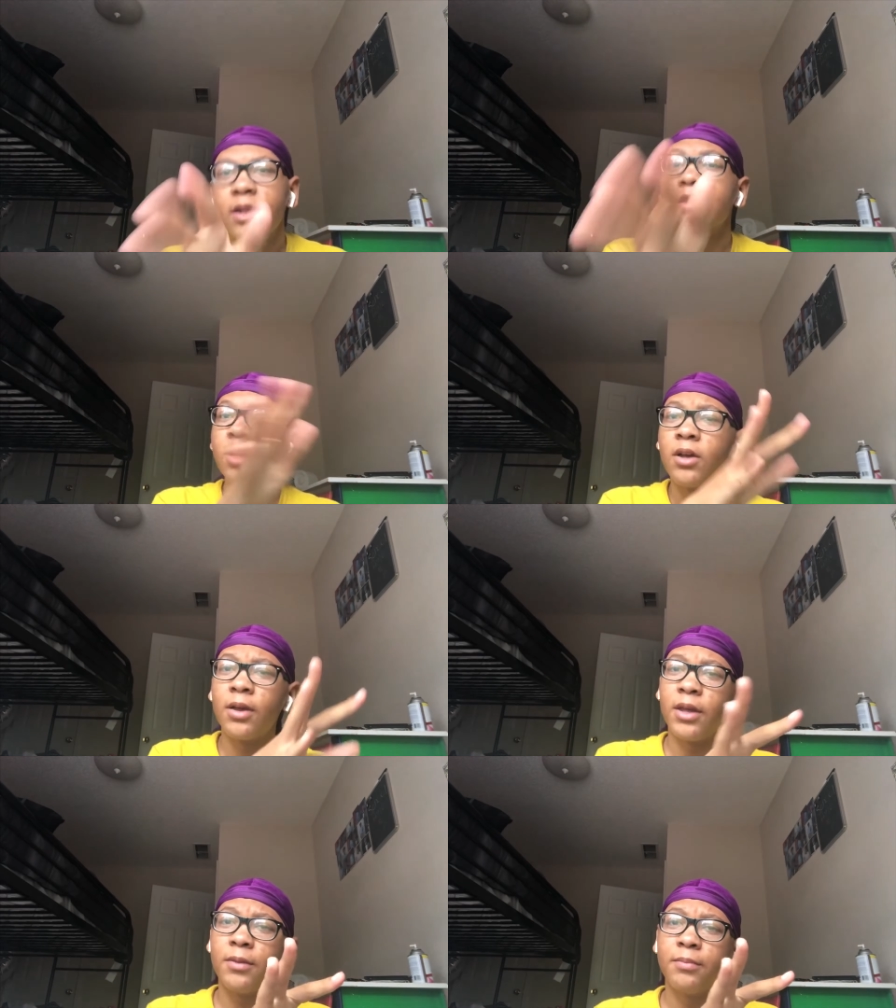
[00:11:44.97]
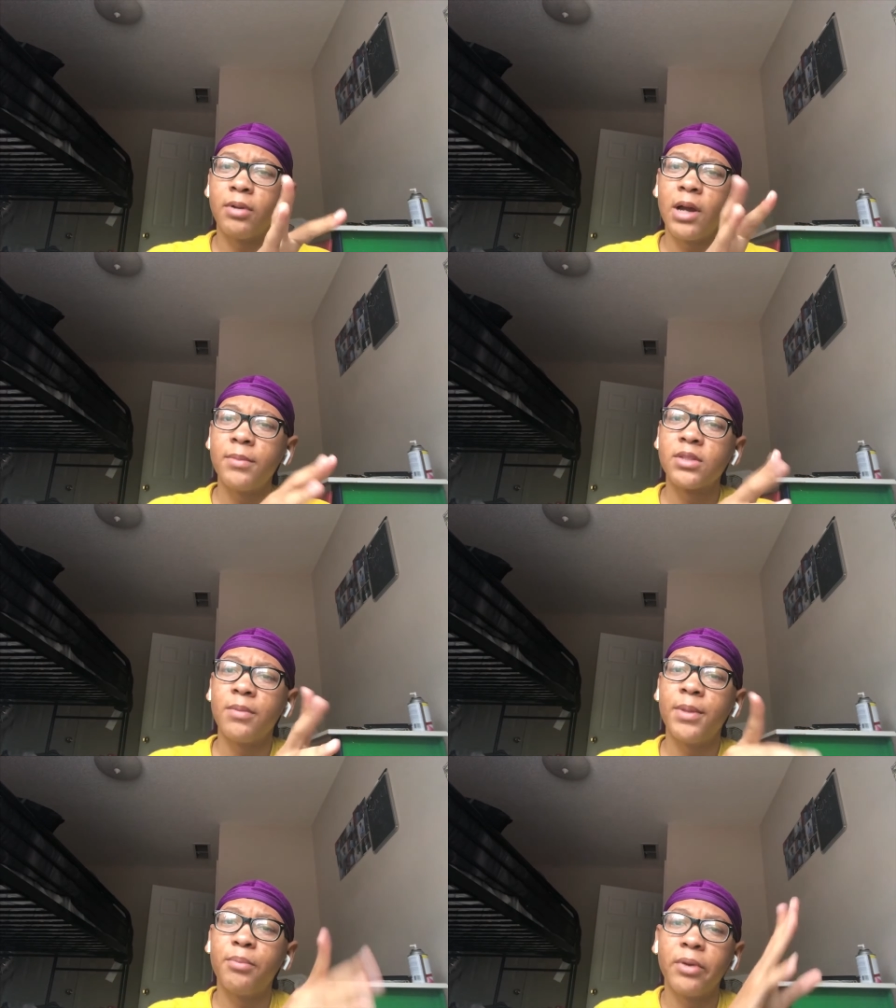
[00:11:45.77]
So prom is
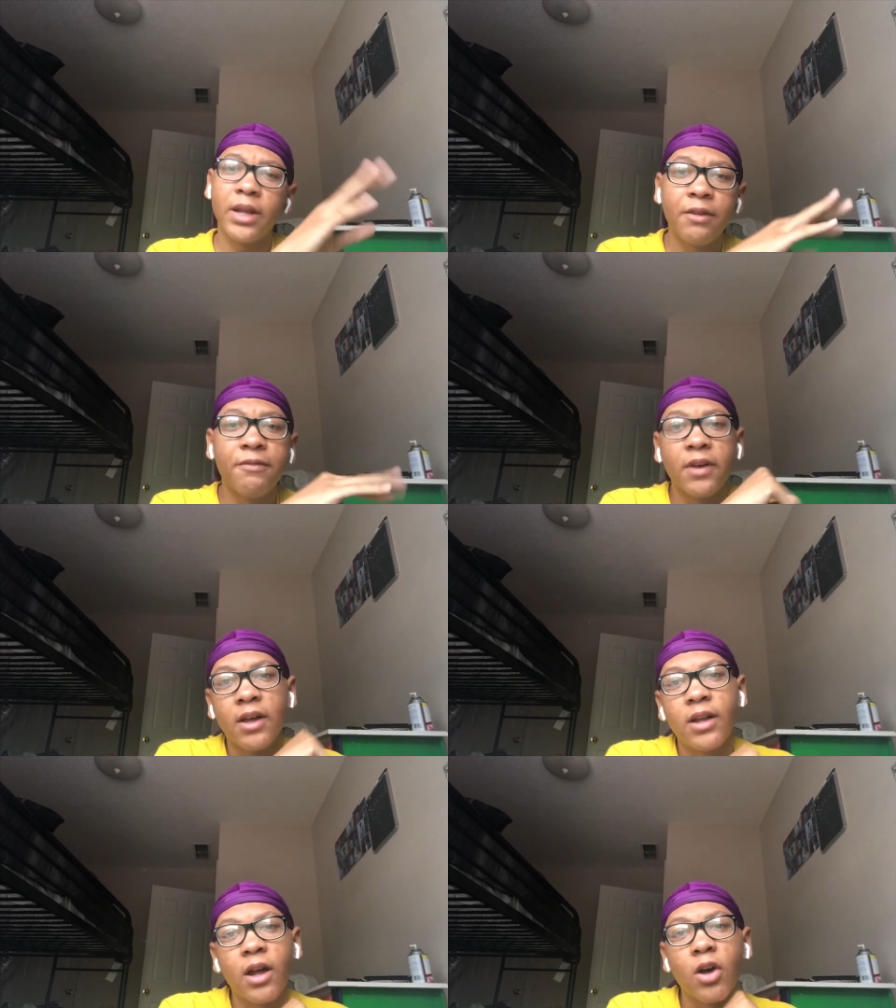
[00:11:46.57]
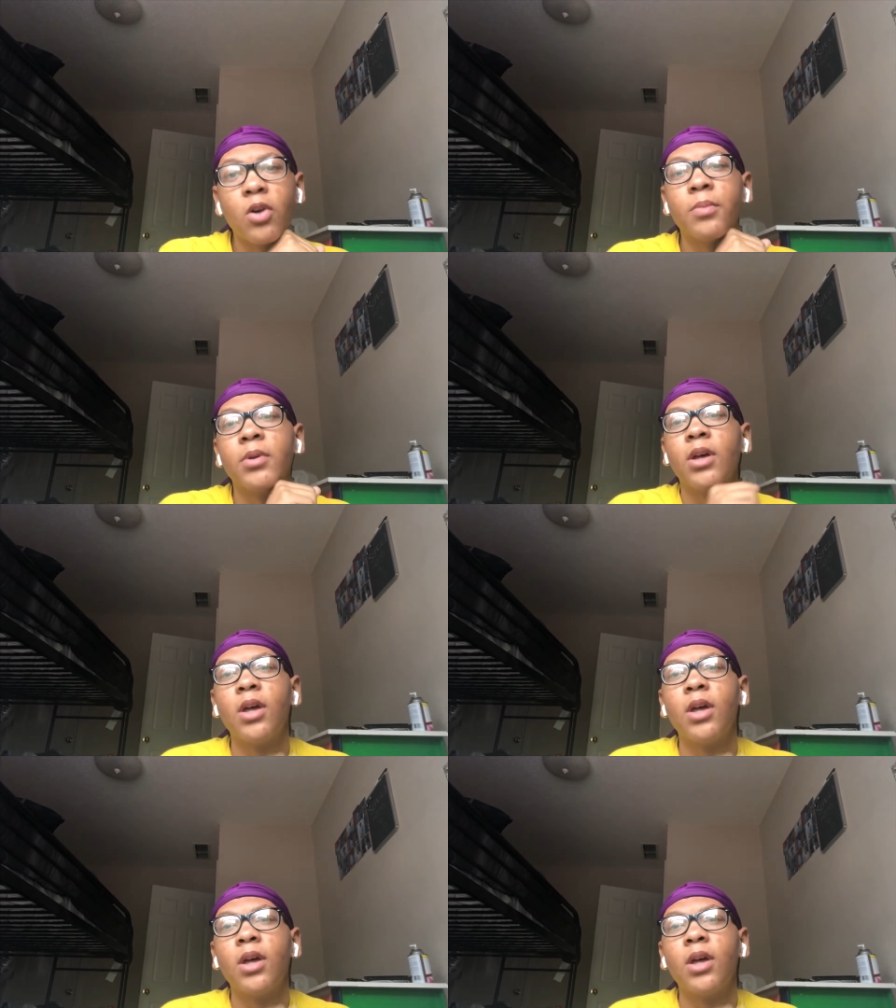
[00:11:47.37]
gonna be pretty fun, I hope.